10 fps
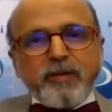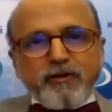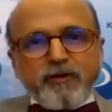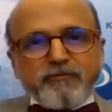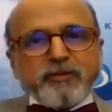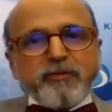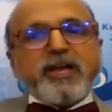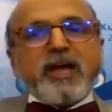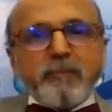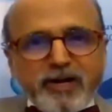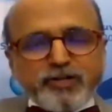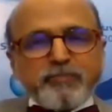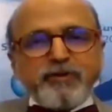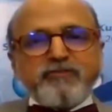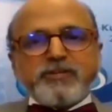profitability compared to
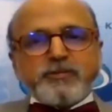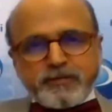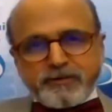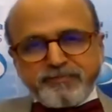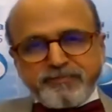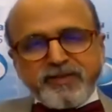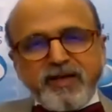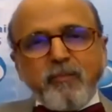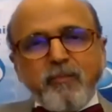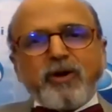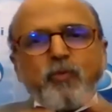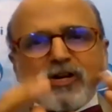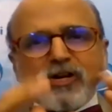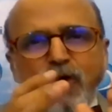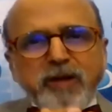the previous year. But
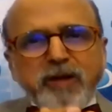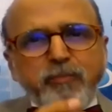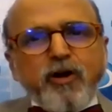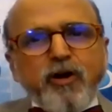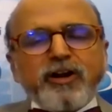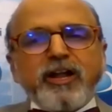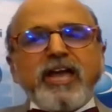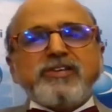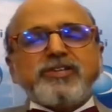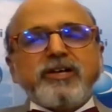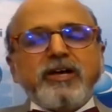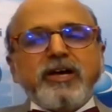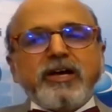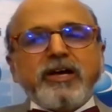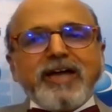what's more important is
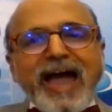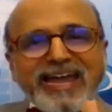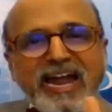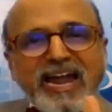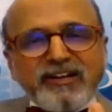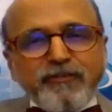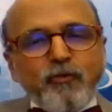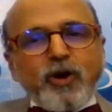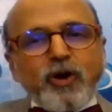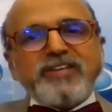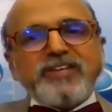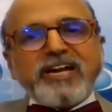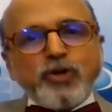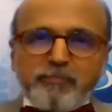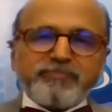the highlight of what is yet to
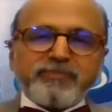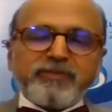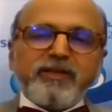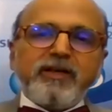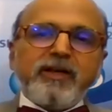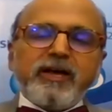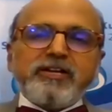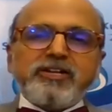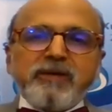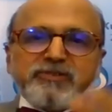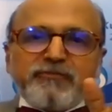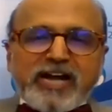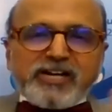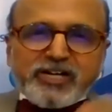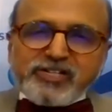come. In terms of
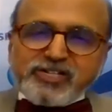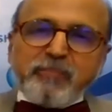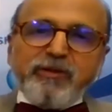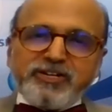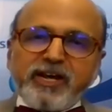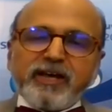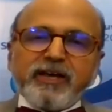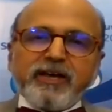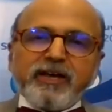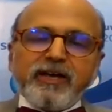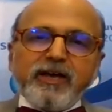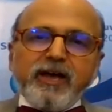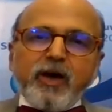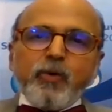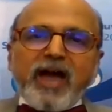financial stability,
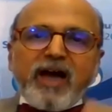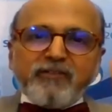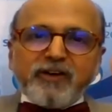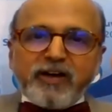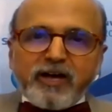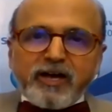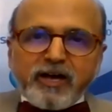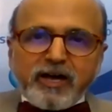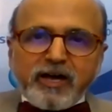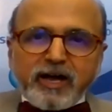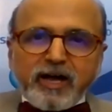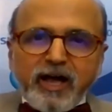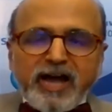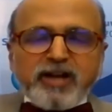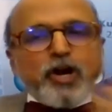we have a
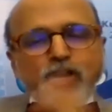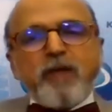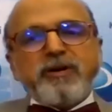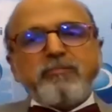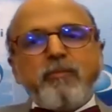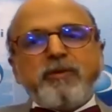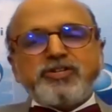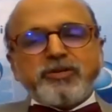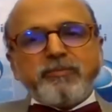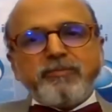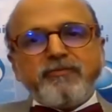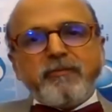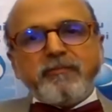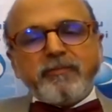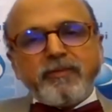hydrocarbon momentum
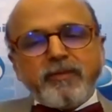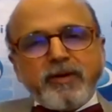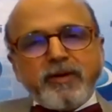from